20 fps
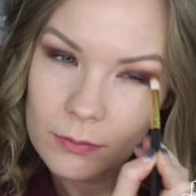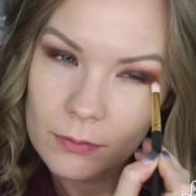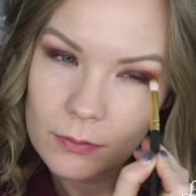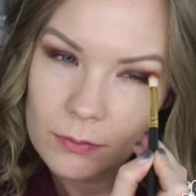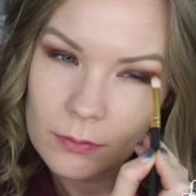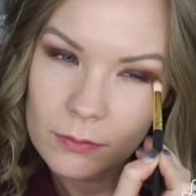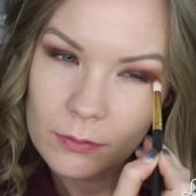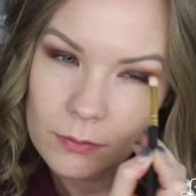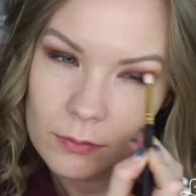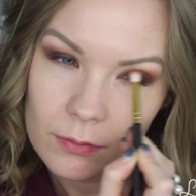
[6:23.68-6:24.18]

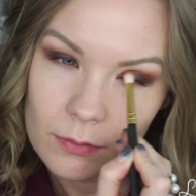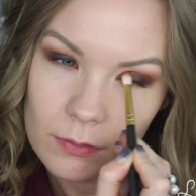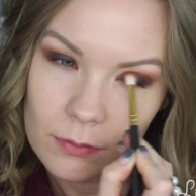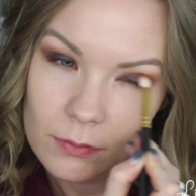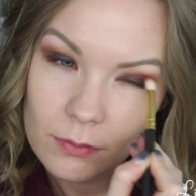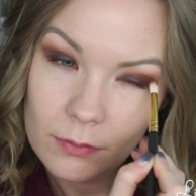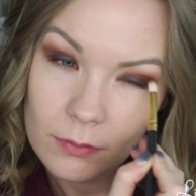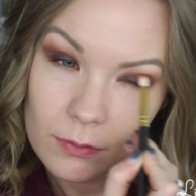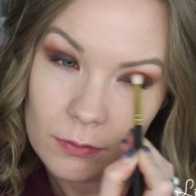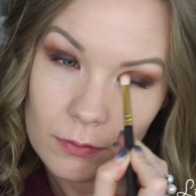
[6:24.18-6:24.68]

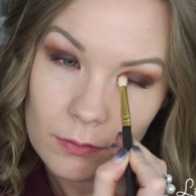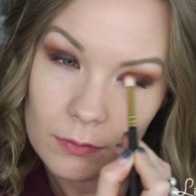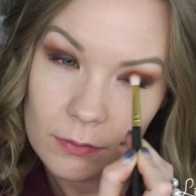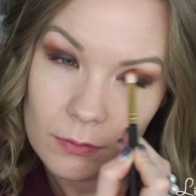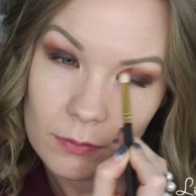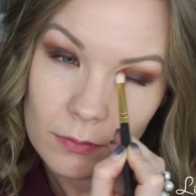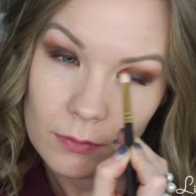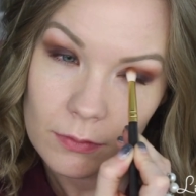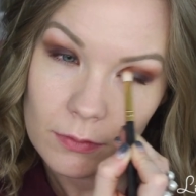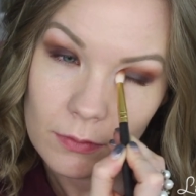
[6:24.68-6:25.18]

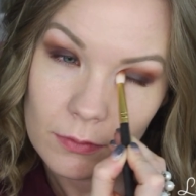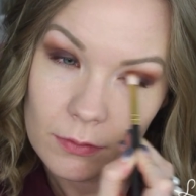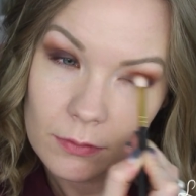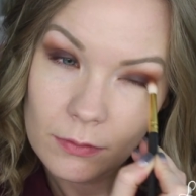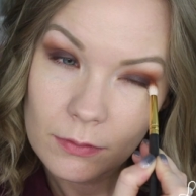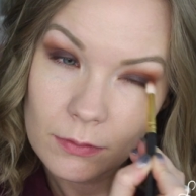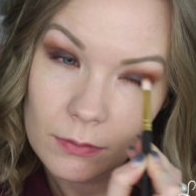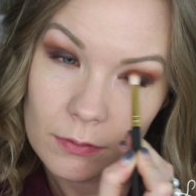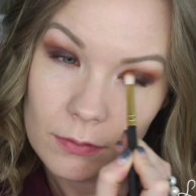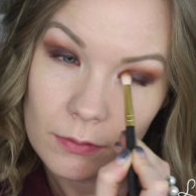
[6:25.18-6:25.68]

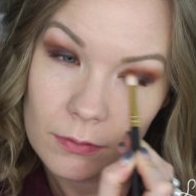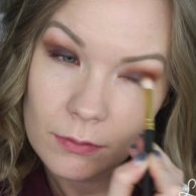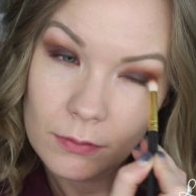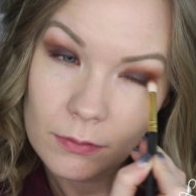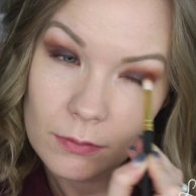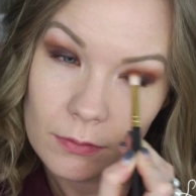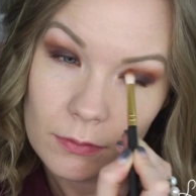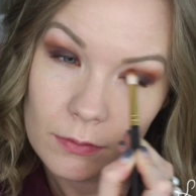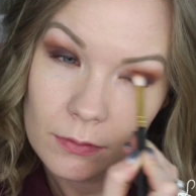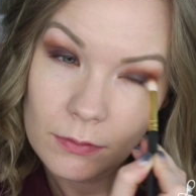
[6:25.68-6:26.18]

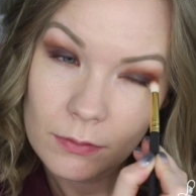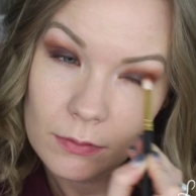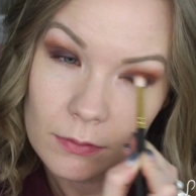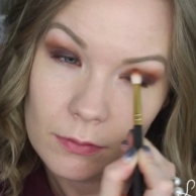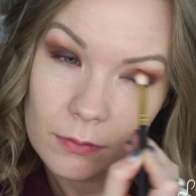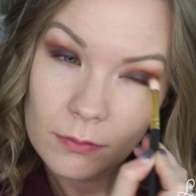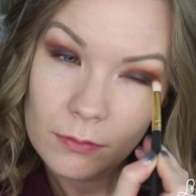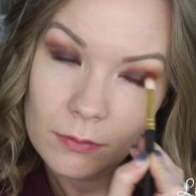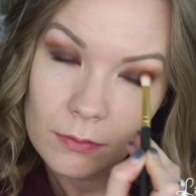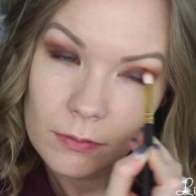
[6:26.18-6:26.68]

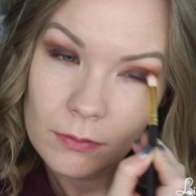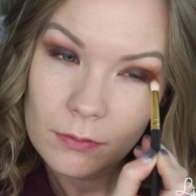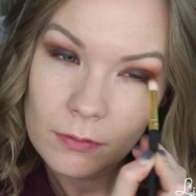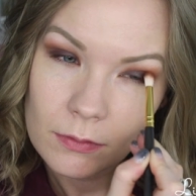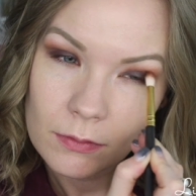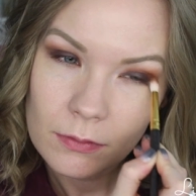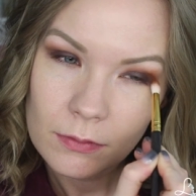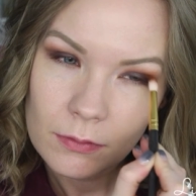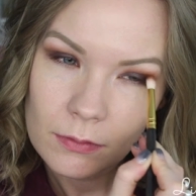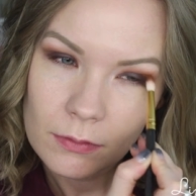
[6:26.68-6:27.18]

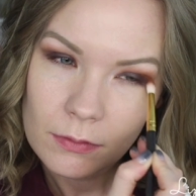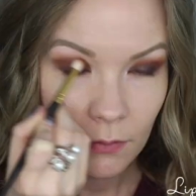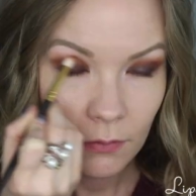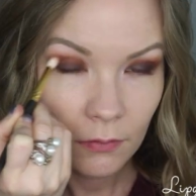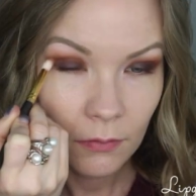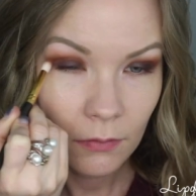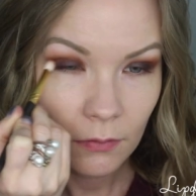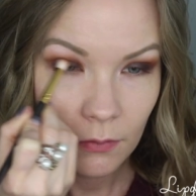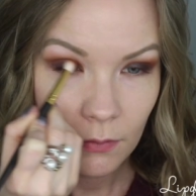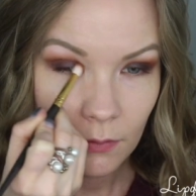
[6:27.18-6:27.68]
Nobody speaks.